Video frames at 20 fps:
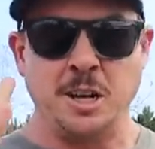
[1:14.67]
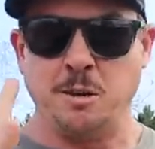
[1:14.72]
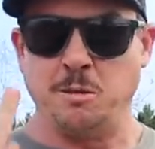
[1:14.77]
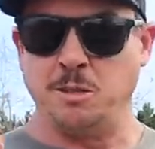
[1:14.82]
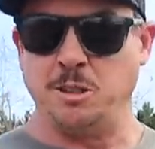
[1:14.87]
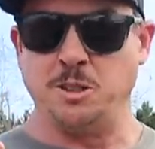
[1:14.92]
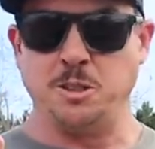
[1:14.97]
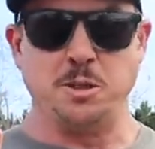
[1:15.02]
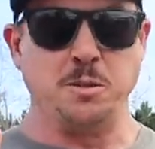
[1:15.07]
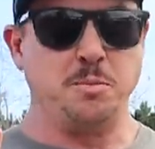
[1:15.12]

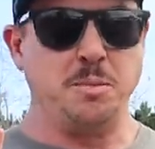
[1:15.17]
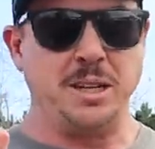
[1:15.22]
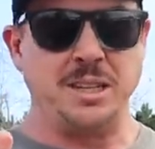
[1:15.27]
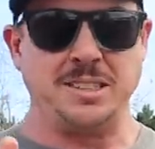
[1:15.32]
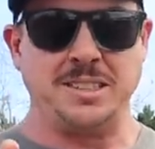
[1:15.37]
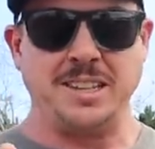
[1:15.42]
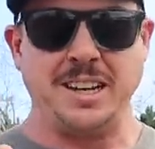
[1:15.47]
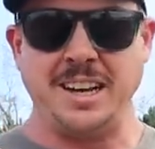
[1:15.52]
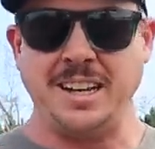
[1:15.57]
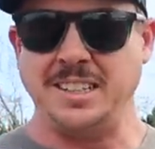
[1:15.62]
which are the
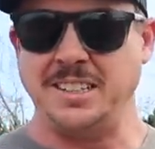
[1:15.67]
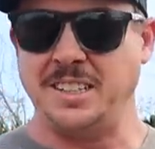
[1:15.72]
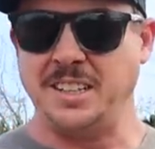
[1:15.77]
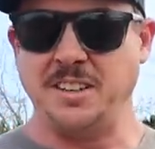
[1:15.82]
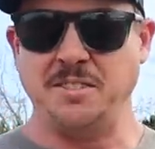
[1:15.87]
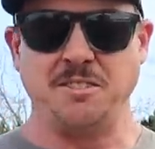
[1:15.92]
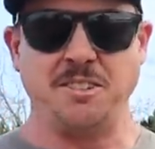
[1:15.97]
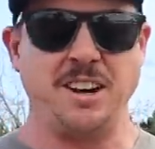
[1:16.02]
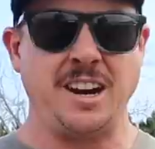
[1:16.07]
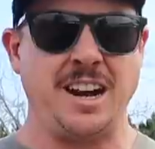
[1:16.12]
best
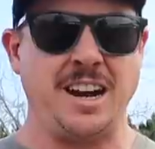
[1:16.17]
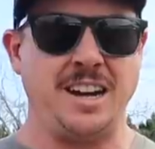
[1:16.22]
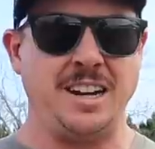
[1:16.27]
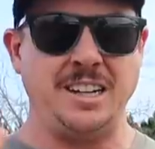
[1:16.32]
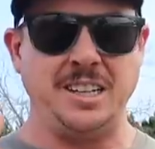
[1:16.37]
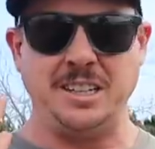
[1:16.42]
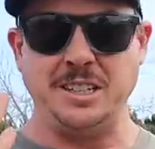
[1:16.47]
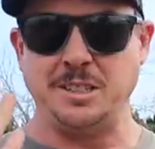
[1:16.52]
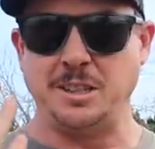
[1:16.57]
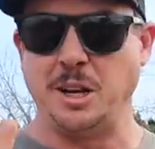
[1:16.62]
tasting
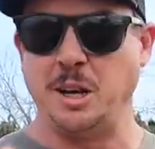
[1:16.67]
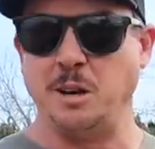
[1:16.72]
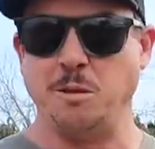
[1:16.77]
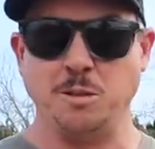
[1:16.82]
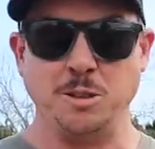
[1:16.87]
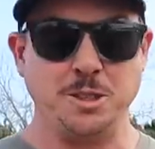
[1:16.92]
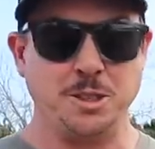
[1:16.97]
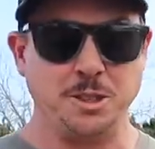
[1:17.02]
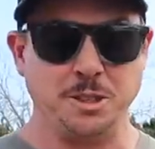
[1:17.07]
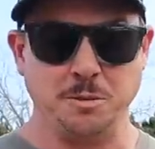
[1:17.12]
varieties,
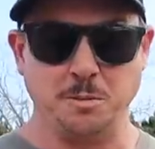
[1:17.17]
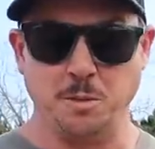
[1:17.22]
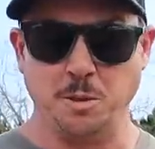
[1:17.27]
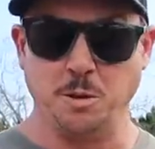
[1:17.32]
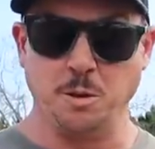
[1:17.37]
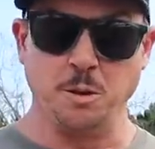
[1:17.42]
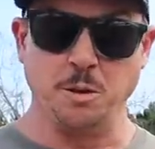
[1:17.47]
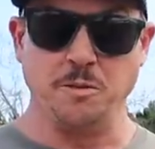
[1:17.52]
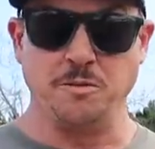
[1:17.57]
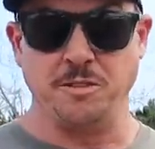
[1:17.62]
which are
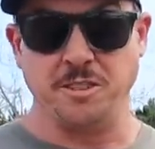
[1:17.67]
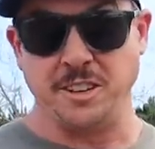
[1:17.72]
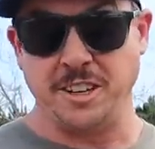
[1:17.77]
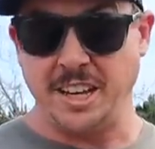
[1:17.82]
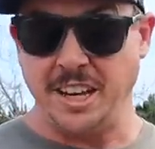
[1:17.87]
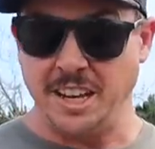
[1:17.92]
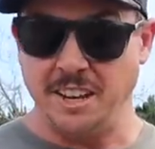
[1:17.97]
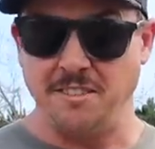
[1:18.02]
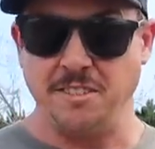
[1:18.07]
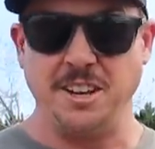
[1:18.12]
more
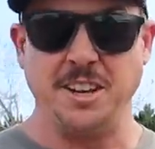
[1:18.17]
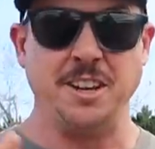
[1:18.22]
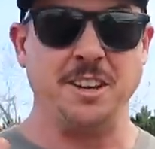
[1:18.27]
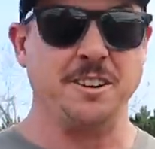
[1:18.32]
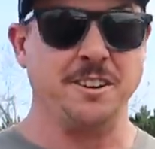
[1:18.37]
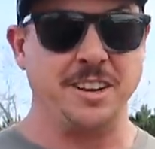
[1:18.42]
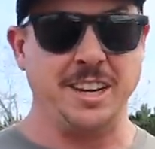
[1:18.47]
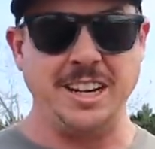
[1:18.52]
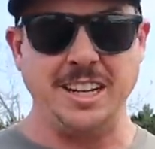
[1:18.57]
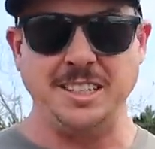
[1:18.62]
forgiving
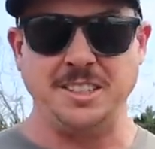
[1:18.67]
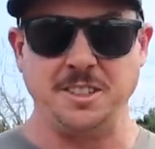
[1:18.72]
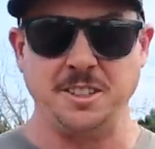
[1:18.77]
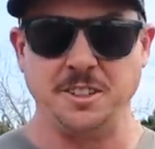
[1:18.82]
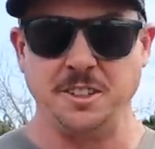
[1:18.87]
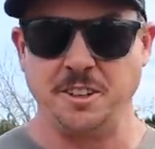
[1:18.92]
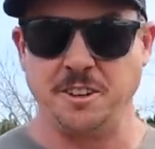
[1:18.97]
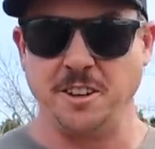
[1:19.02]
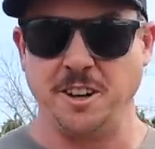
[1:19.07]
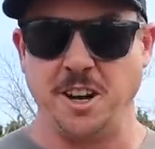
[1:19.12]
or easier
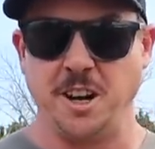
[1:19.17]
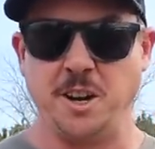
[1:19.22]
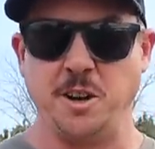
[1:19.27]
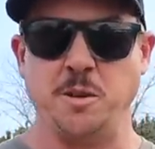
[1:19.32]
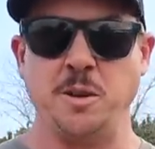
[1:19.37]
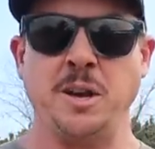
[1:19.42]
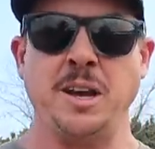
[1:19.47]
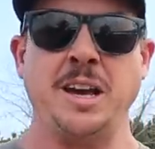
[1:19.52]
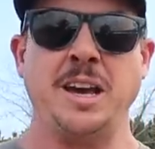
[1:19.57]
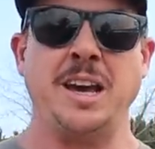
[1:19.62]
to
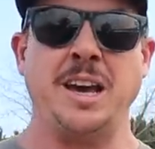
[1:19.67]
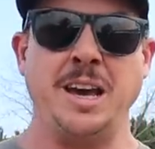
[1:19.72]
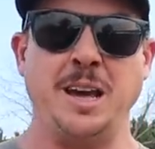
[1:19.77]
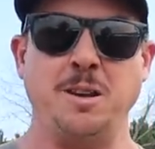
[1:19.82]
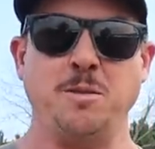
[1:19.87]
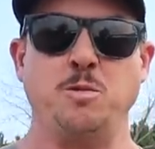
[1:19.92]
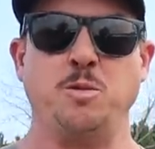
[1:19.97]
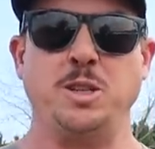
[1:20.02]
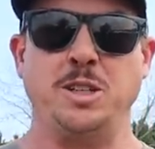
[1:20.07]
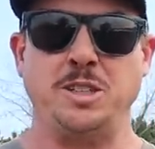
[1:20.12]
grow,
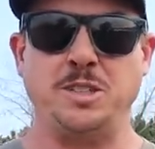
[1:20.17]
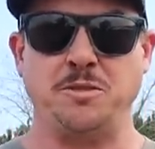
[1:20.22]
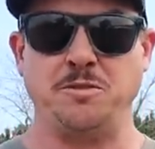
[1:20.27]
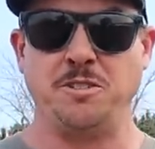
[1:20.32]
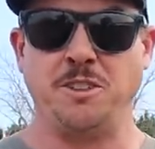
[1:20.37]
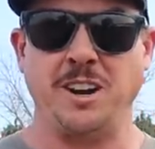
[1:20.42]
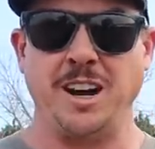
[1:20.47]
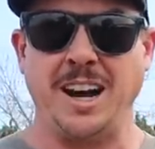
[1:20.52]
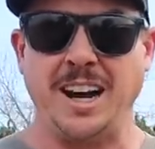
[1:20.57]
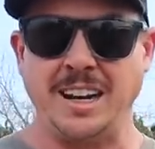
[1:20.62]
and which
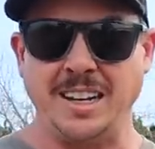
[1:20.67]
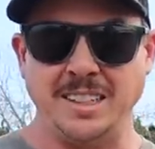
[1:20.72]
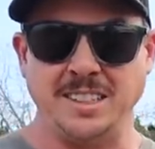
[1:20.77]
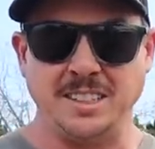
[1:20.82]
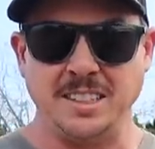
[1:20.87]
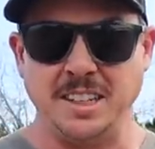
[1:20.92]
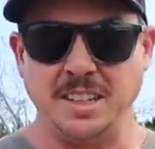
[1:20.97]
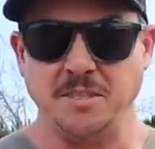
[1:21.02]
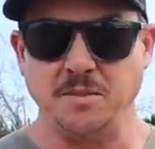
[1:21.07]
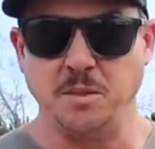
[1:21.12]
varieties
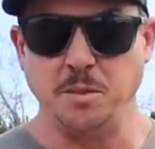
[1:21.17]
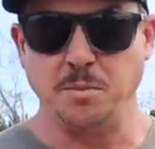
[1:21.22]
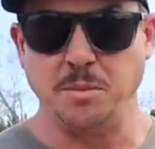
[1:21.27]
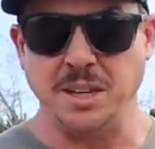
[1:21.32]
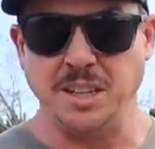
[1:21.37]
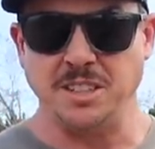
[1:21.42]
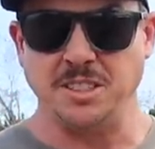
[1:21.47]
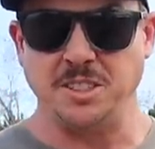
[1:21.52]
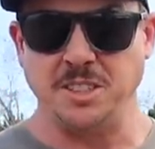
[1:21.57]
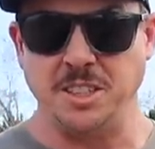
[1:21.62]
give the
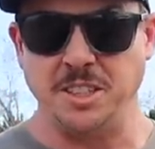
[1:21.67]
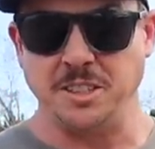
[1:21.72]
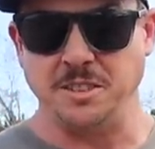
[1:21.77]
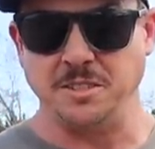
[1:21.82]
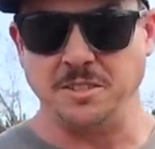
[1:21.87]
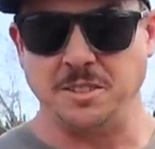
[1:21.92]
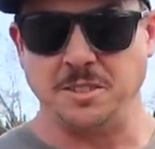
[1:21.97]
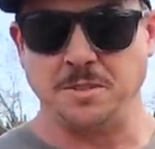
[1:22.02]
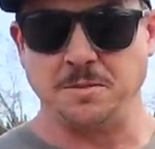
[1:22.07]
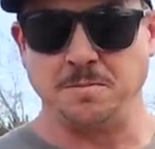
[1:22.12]
best
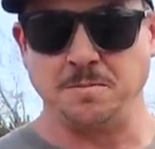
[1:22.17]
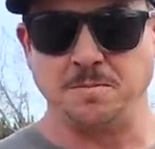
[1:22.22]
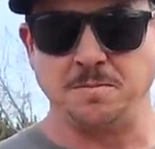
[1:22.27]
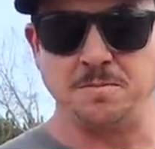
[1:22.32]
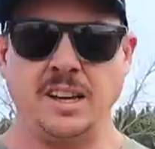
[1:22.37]
yields.